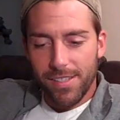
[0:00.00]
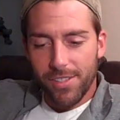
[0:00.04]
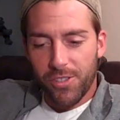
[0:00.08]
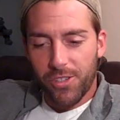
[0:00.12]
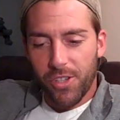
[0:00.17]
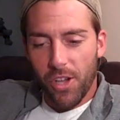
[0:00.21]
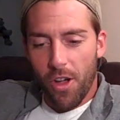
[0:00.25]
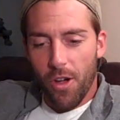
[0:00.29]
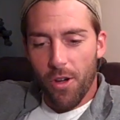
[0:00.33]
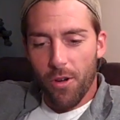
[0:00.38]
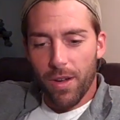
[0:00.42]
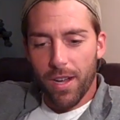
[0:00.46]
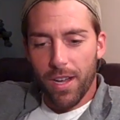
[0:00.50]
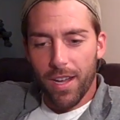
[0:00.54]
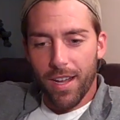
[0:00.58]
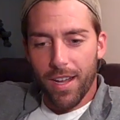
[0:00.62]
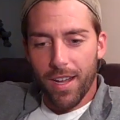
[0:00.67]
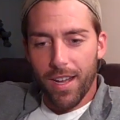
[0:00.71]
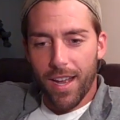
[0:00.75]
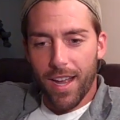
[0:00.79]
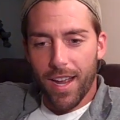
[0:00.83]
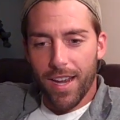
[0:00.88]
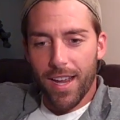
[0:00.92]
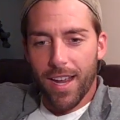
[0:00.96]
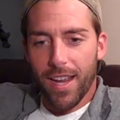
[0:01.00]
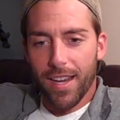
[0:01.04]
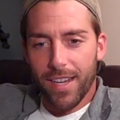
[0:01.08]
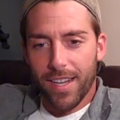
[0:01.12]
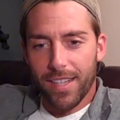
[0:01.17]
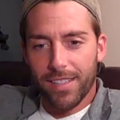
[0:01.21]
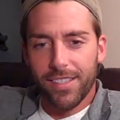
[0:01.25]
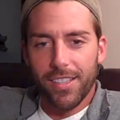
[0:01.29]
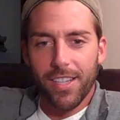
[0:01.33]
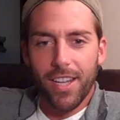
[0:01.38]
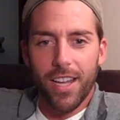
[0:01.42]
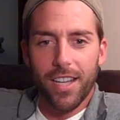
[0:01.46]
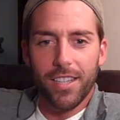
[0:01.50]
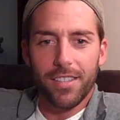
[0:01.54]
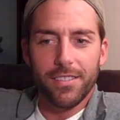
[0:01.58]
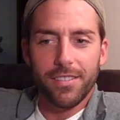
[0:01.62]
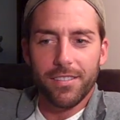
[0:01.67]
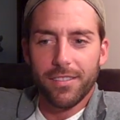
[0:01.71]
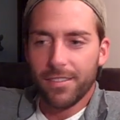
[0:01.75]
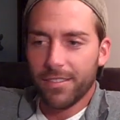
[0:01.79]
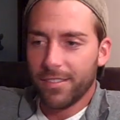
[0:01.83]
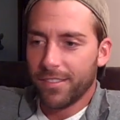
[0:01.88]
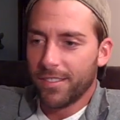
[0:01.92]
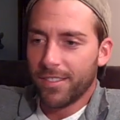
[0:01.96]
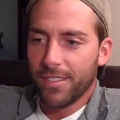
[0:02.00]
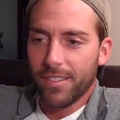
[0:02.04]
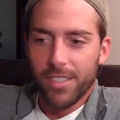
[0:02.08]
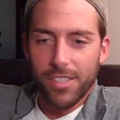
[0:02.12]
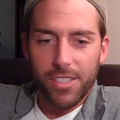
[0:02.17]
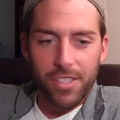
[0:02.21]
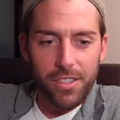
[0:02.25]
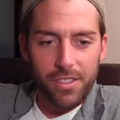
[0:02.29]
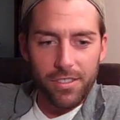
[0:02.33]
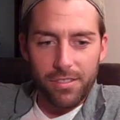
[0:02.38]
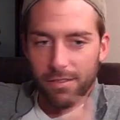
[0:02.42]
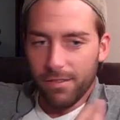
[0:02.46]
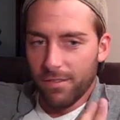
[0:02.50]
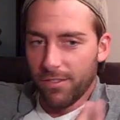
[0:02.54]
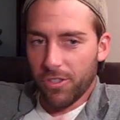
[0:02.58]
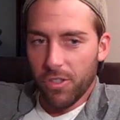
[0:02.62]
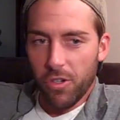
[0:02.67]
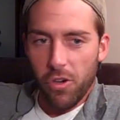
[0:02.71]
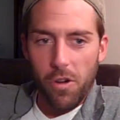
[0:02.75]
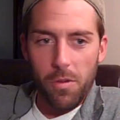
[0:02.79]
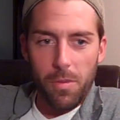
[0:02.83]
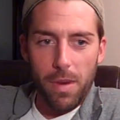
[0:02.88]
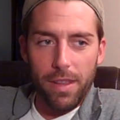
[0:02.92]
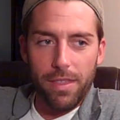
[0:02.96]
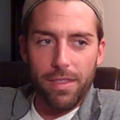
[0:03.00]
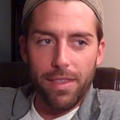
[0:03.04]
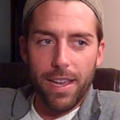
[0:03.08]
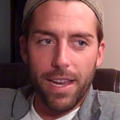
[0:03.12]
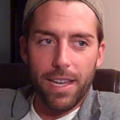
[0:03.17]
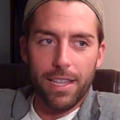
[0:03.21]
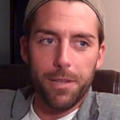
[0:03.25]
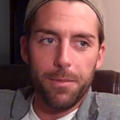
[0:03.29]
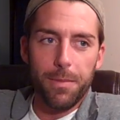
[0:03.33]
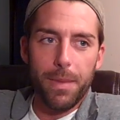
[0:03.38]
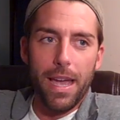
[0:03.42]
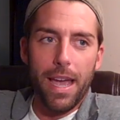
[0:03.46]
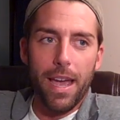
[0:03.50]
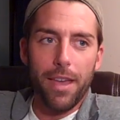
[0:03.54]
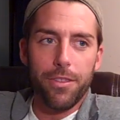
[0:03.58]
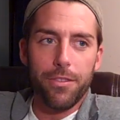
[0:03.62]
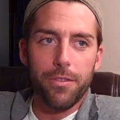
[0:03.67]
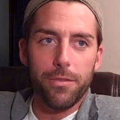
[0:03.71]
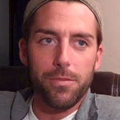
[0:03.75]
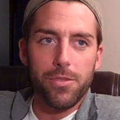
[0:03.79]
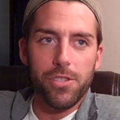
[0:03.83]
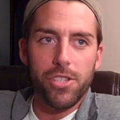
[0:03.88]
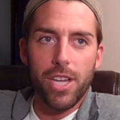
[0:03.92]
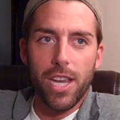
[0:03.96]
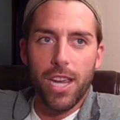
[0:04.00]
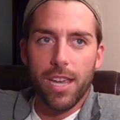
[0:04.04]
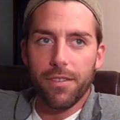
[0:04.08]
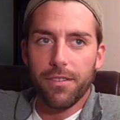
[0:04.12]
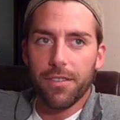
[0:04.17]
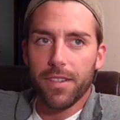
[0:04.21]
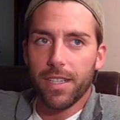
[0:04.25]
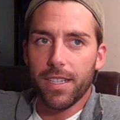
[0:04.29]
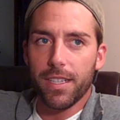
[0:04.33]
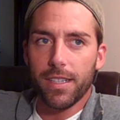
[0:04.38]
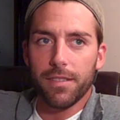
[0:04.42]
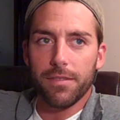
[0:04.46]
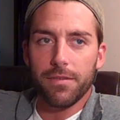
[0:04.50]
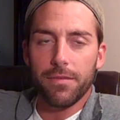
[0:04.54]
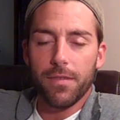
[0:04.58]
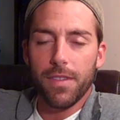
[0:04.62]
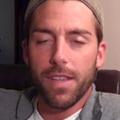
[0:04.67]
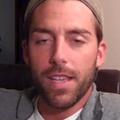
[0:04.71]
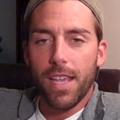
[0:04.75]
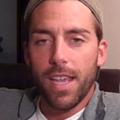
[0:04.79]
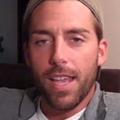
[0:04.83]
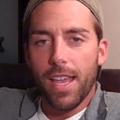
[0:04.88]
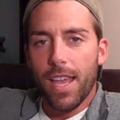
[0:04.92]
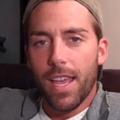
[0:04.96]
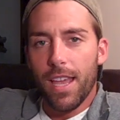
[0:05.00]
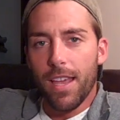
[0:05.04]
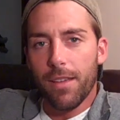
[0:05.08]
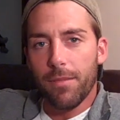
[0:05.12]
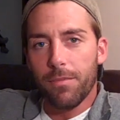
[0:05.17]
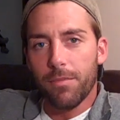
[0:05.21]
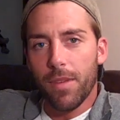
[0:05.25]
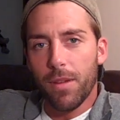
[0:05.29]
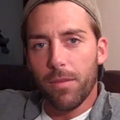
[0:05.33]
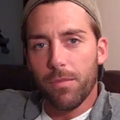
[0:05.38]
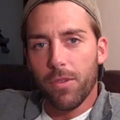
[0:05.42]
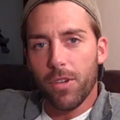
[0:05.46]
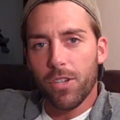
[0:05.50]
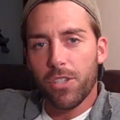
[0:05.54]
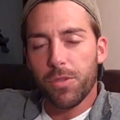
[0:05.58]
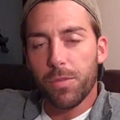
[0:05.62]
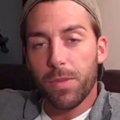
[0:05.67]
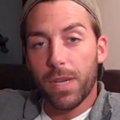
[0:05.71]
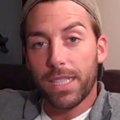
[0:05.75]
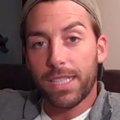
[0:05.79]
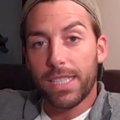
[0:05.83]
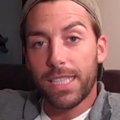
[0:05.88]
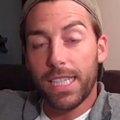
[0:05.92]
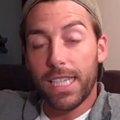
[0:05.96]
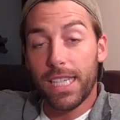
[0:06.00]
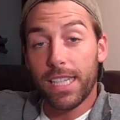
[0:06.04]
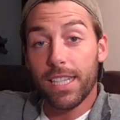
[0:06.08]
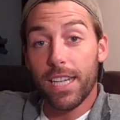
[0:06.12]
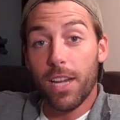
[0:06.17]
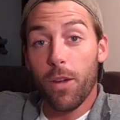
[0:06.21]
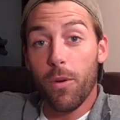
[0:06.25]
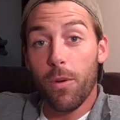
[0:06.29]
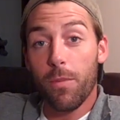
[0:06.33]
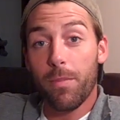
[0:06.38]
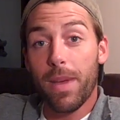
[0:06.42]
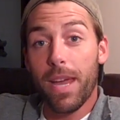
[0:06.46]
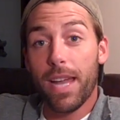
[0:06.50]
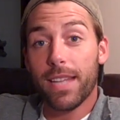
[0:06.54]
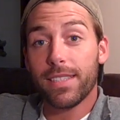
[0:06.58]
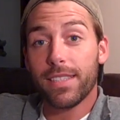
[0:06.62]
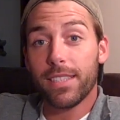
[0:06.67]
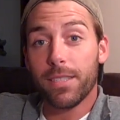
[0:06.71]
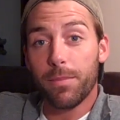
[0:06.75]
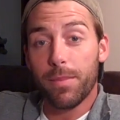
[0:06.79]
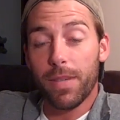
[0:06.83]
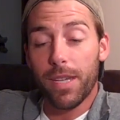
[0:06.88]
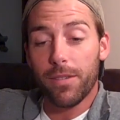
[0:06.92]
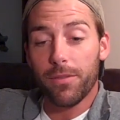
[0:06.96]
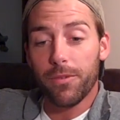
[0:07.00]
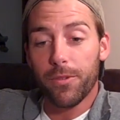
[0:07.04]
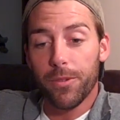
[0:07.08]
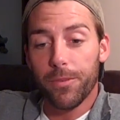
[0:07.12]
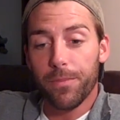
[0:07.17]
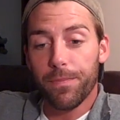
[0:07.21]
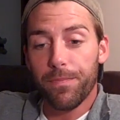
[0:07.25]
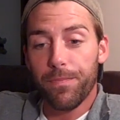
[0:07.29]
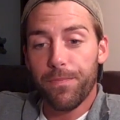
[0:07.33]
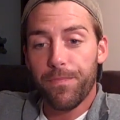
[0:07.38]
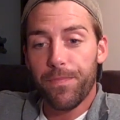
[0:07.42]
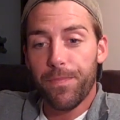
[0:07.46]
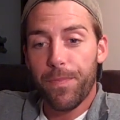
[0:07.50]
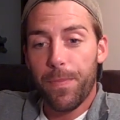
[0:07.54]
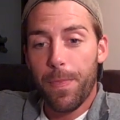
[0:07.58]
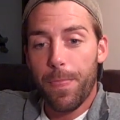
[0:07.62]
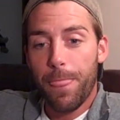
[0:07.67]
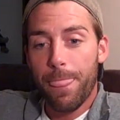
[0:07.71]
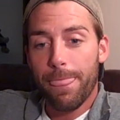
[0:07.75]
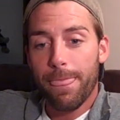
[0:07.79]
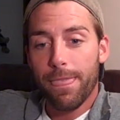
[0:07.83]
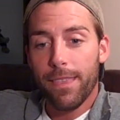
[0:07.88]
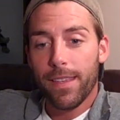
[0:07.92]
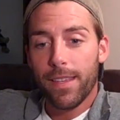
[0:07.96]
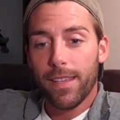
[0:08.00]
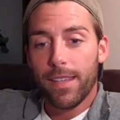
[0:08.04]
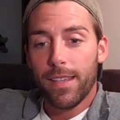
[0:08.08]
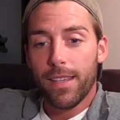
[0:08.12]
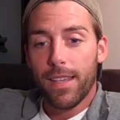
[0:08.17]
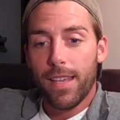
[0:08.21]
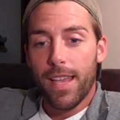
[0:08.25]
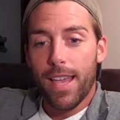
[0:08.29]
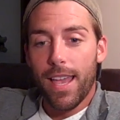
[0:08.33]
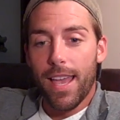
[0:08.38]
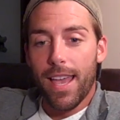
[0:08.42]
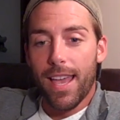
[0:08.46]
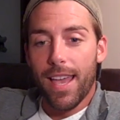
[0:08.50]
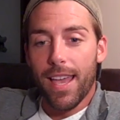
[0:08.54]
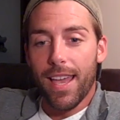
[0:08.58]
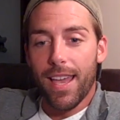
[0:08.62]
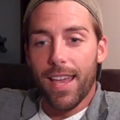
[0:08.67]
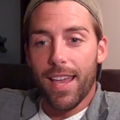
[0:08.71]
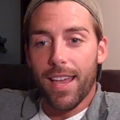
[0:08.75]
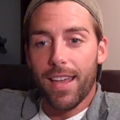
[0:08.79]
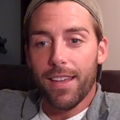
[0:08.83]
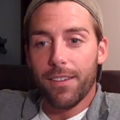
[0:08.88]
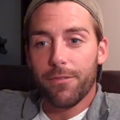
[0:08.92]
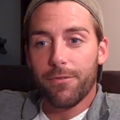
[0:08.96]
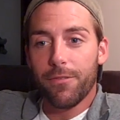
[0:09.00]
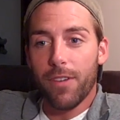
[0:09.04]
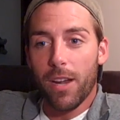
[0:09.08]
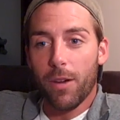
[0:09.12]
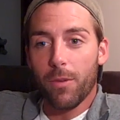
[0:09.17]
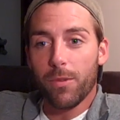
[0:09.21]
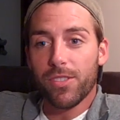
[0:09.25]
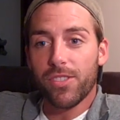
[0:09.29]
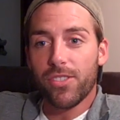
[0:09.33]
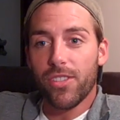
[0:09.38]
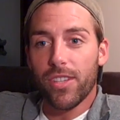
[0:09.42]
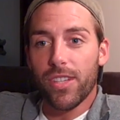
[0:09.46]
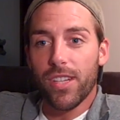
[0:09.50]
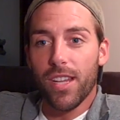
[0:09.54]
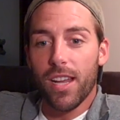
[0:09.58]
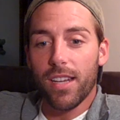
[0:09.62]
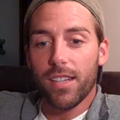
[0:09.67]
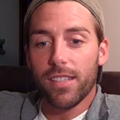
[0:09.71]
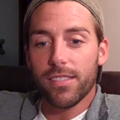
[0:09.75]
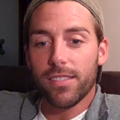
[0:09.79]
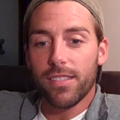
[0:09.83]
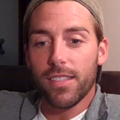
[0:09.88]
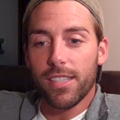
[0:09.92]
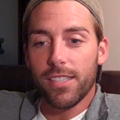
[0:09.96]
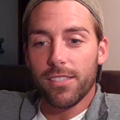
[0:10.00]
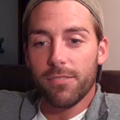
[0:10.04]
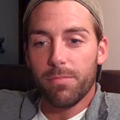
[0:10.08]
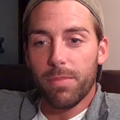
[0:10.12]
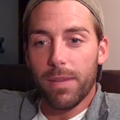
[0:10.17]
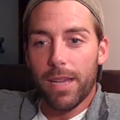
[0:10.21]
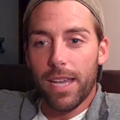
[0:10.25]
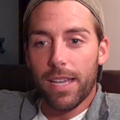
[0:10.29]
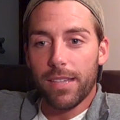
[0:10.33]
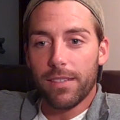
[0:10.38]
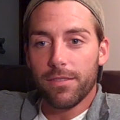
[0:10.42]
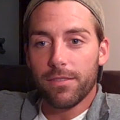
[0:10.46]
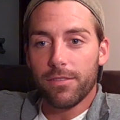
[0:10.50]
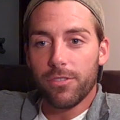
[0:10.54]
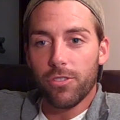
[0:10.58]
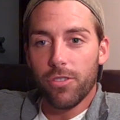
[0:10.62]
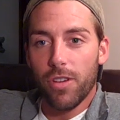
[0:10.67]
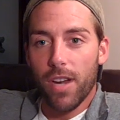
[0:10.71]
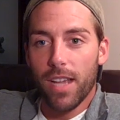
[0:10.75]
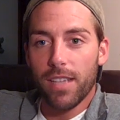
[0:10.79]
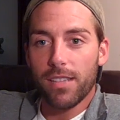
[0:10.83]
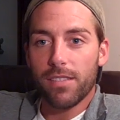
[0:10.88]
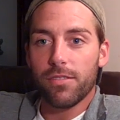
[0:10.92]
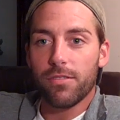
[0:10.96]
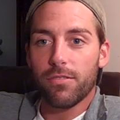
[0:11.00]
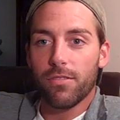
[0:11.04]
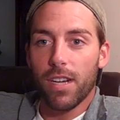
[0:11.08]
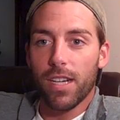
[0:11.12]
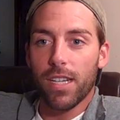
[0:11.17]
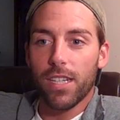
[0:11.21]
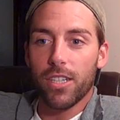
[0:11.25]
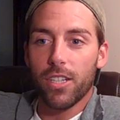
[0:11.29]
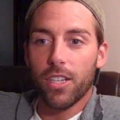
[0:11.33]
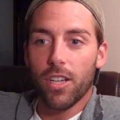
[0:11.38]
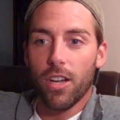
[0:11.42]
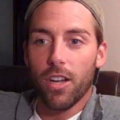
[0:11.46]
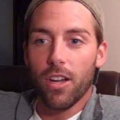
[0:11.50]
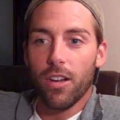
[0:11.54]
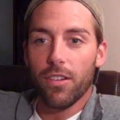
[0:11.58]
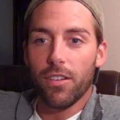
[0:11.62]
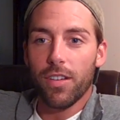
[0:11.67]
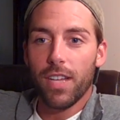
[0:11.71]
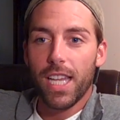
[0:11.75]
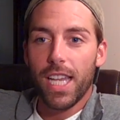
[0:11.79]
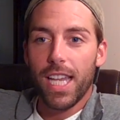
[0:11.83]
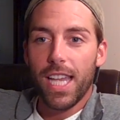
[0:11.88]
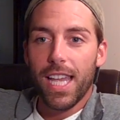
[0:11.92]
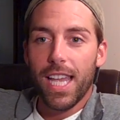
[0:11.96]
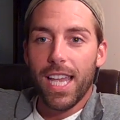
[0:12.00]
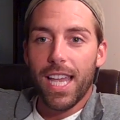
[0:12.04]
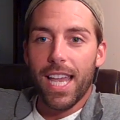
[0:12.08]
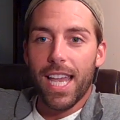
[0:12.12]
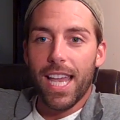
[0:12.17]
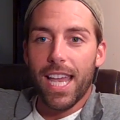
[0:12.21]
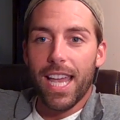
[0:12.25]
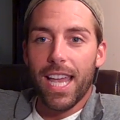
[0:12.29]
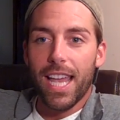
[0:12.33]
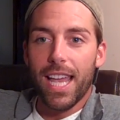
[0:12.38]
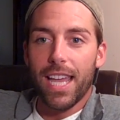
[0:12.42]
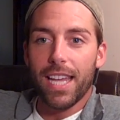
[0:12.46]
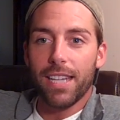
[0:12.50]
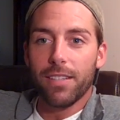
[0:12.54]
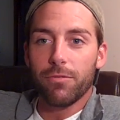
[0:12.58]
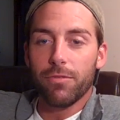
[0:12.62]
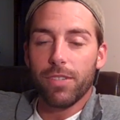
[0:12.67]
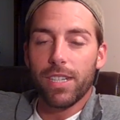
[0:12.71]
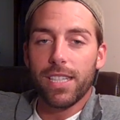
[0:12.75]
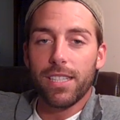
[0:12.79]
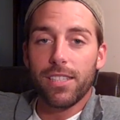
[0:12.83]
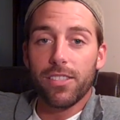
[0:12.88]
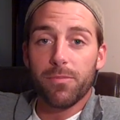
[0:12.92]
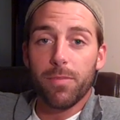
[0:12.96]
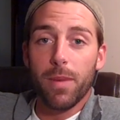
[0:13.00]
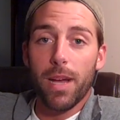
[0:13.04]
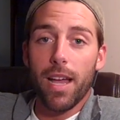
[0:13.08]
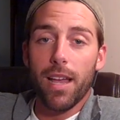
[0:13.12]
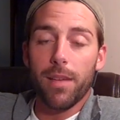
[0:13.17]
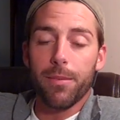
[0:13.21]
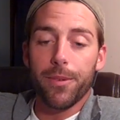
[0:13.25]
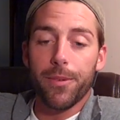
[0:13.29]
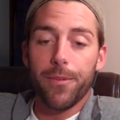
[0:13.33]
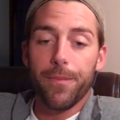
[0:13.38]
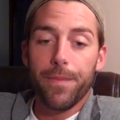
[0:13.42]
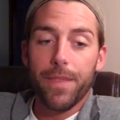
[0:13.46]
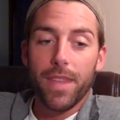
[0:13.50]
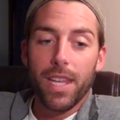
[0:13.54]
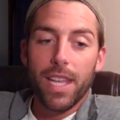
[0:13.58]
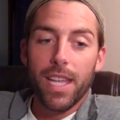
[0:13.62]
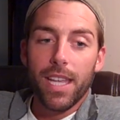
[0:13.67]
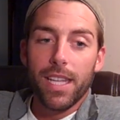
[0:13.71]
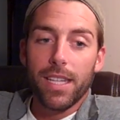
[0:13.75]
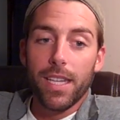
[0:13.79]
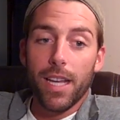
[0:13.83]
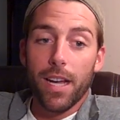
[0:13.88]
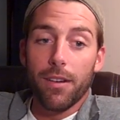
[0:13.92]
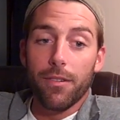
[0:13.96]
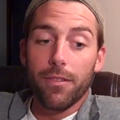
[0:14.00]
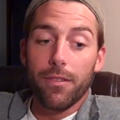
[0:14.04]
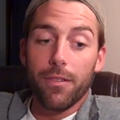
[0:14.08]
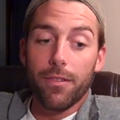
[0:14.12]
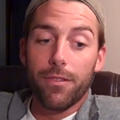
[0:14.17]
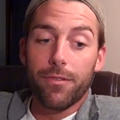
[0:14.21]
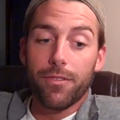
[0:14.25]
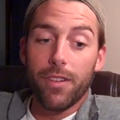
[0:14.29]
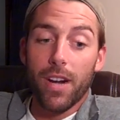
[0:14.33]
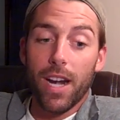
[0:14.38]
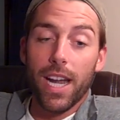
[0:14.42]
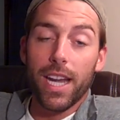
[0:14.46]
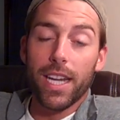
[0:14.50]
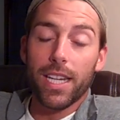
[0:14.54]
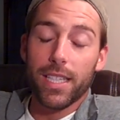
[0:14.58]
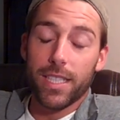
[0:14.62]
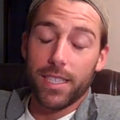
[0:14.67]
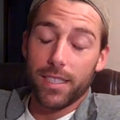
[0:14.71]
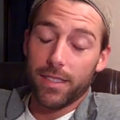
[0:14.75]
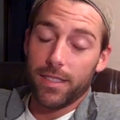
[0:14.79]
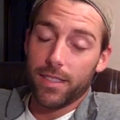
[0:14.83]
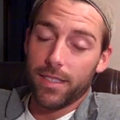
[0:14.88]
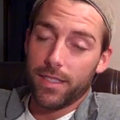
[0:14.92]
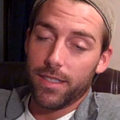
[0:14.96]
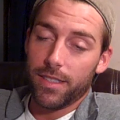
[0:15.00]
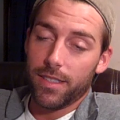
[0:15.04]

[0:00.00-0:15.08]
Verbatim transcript: So uh, I, I got done doing my thing in the bathroom, shaving and, and, and brushing my teeth, and I went back to the bedroom. And Frank was sitting on his, his bed, dressed, ready to go, and reading his Bible. Now, Frank